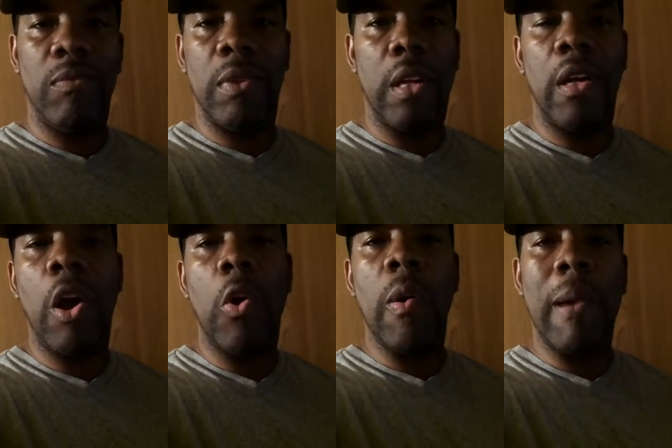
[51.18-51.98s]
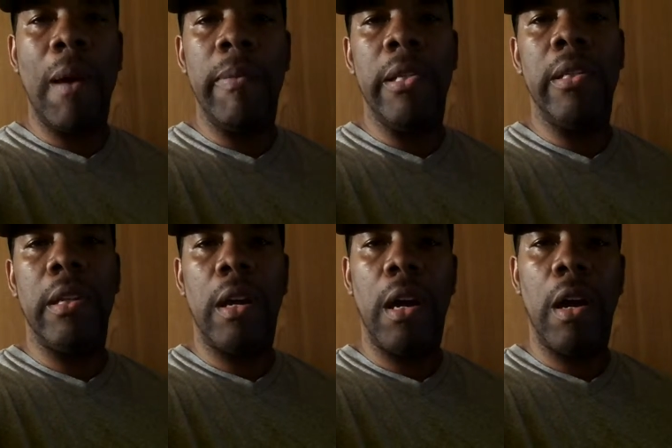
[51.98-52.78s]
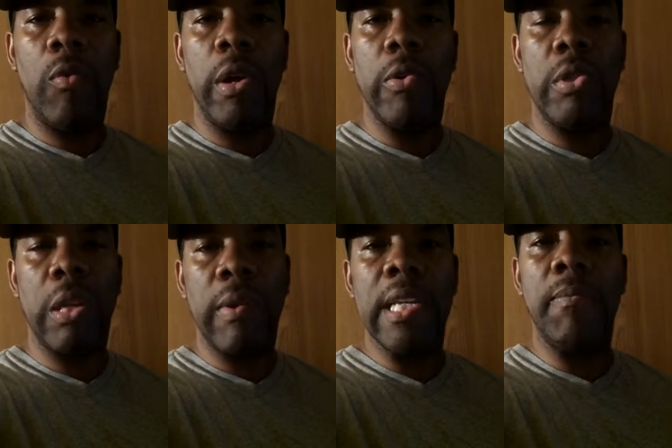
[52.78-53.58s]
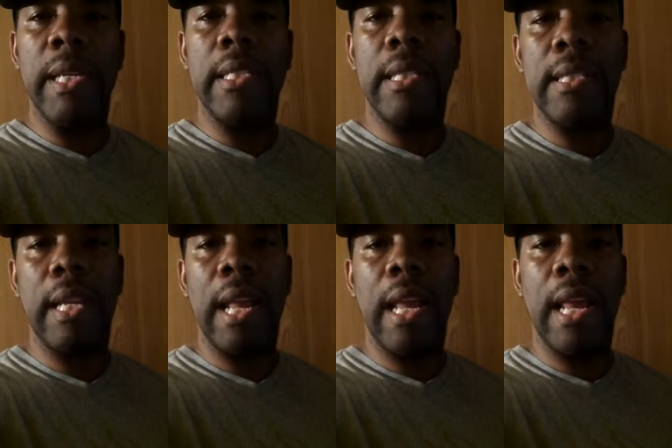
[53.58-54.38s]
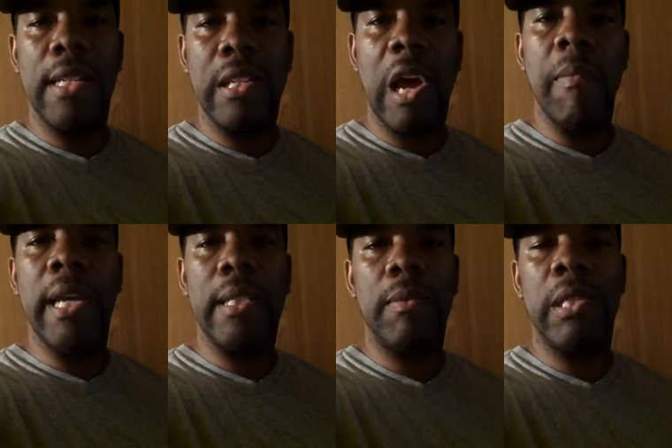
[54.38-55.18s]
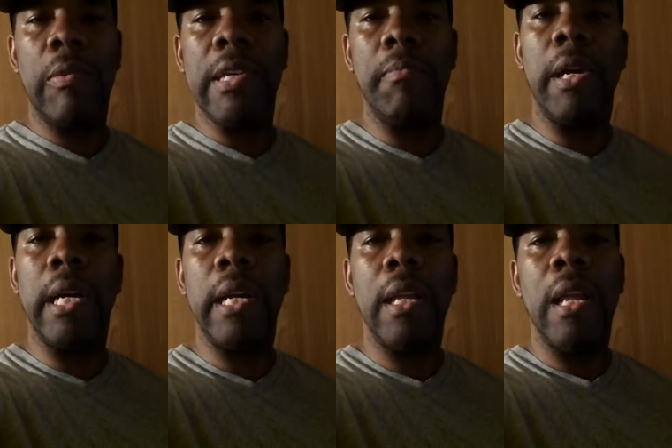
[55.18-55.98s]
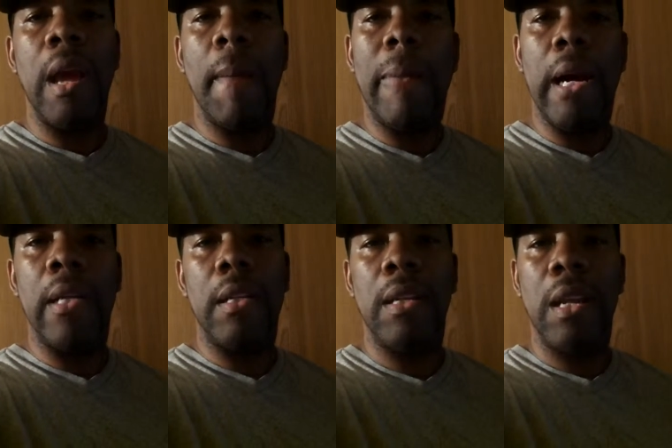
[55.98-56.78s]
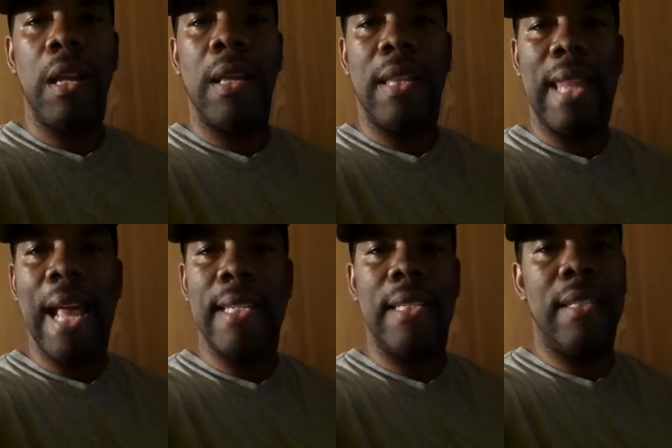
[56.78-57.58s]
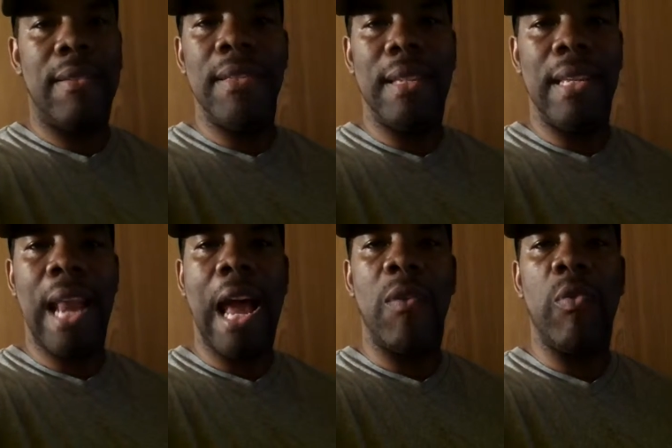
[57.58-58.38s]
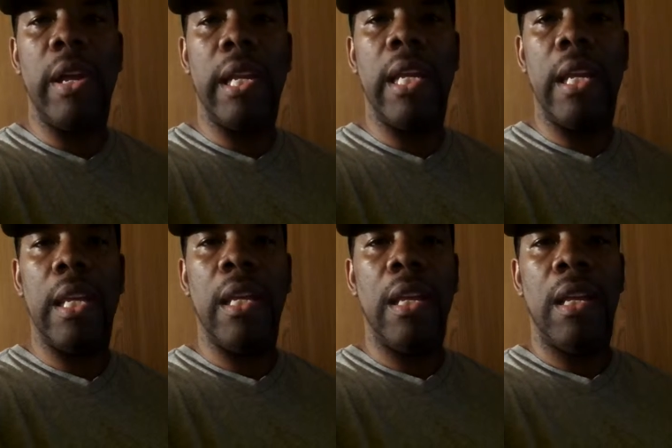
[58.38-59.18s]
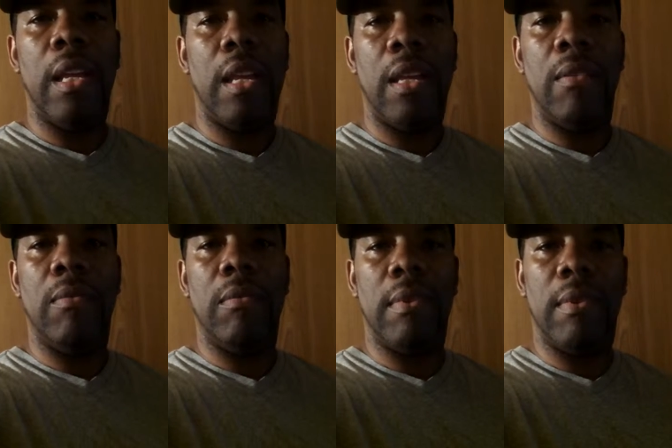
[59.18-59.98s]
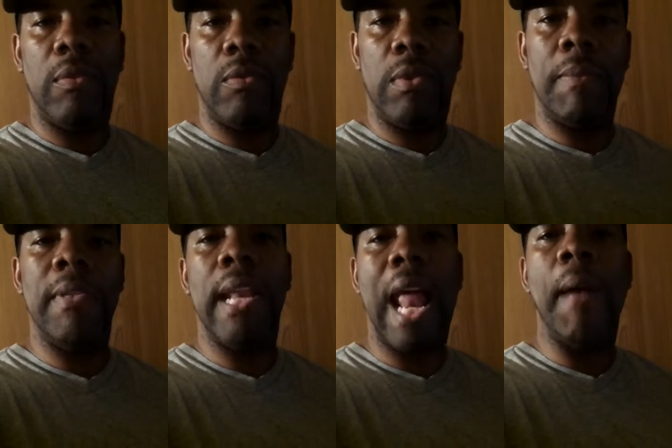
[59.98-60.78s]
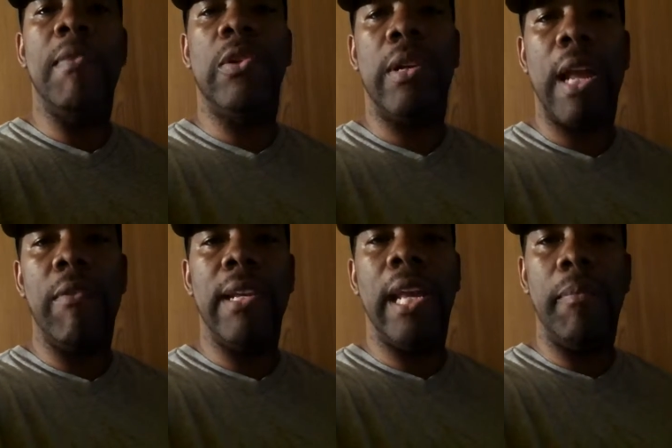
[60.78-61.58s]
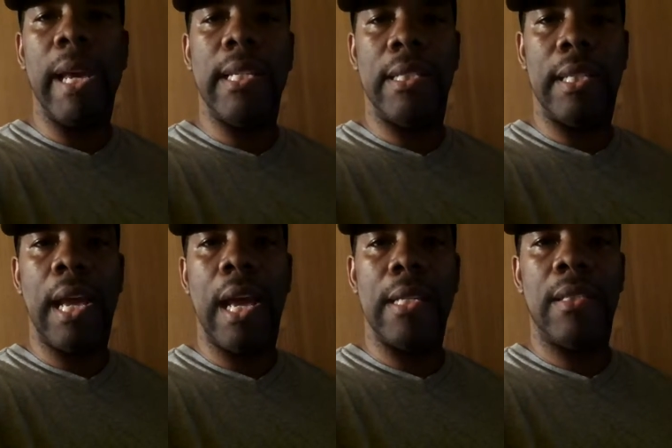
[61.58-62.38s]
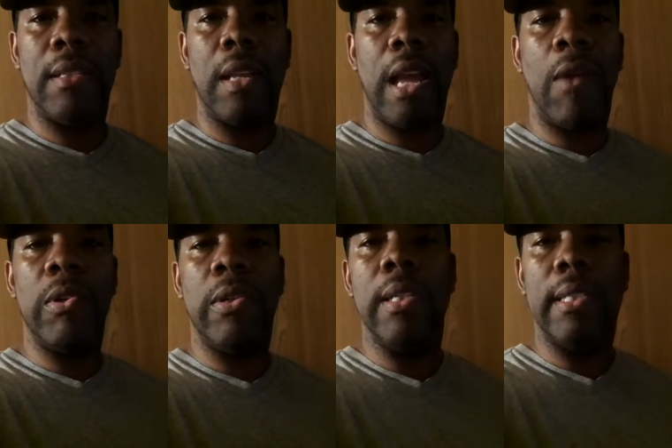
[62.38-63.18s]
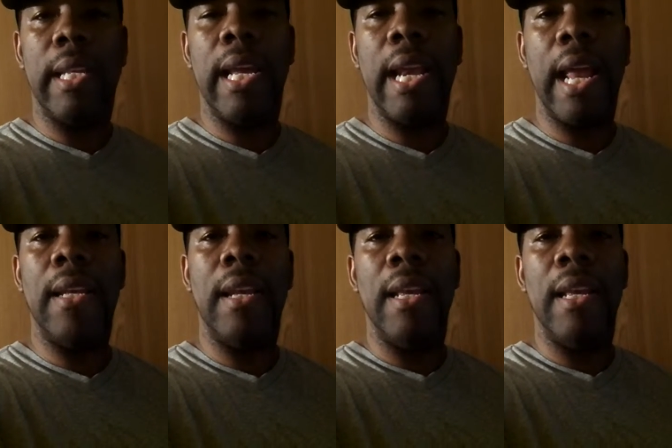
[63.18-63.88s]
gung-ho about building a, a, real serious business and, and start making some serious money but that's not really something that happens on an everyday basis, guys. I want you to understand that